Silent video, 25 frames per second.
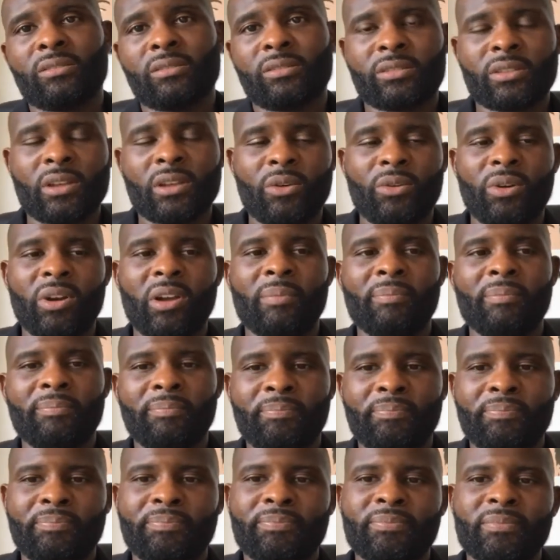So
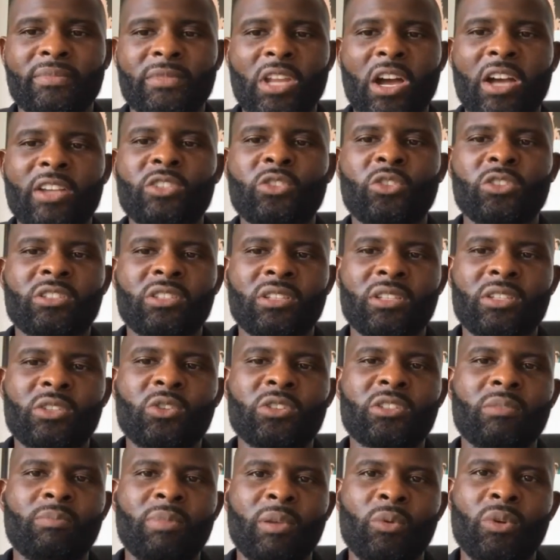no, it's good. It's good
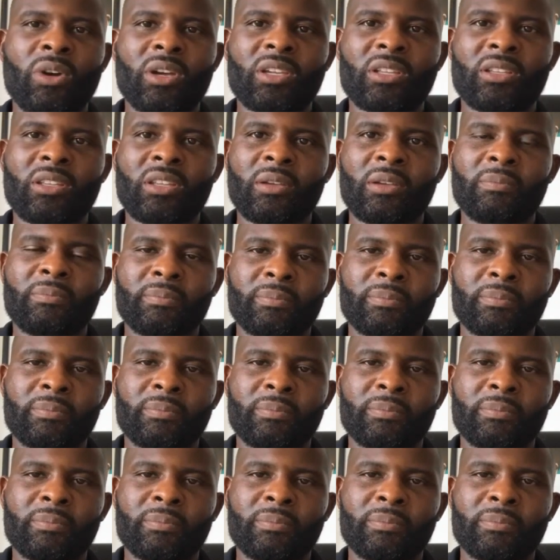to be working there.